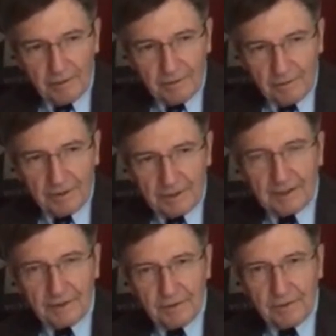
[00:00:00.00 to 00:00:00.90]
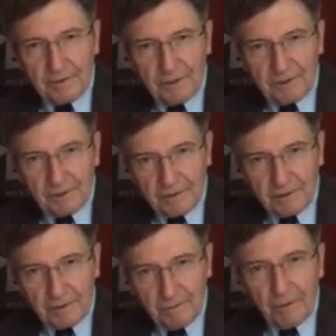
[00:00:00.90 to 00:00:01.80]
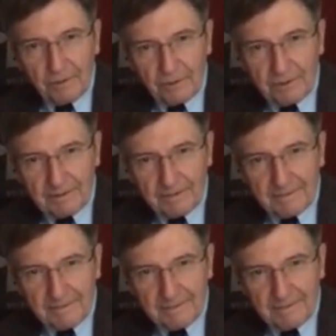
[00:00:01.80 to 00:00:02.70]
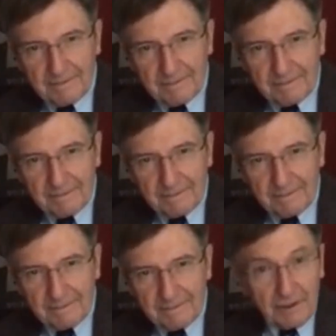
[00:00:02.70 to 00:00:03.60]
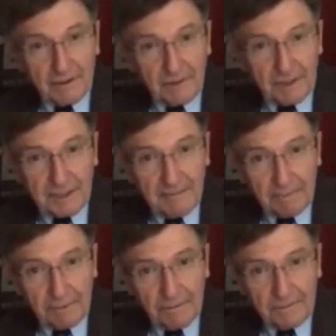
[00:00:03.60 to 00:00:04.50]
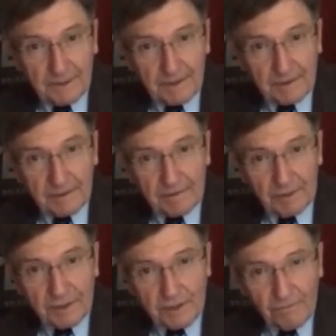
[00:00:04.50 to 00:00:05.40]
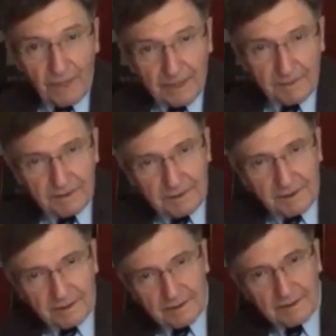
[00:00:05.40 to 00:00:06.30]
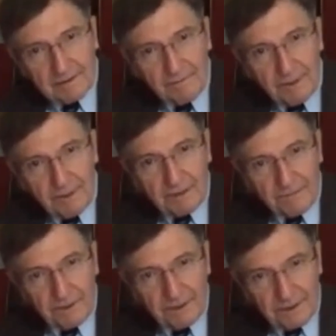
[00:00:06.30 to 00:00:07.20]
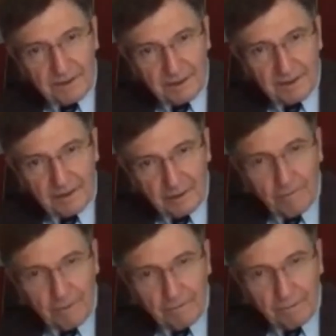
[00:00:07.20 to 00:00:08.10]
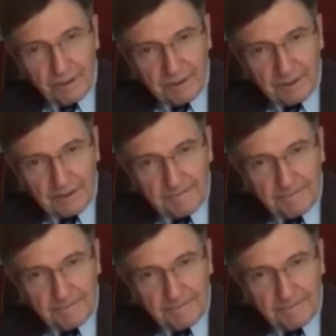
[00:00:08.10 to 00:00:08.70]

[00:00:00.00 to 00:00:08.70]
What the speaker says: they're either shallow or they're not doing research, or both. Well, I'll give an example. Richard Feynman, yes, famous physicist, Nobel Prize.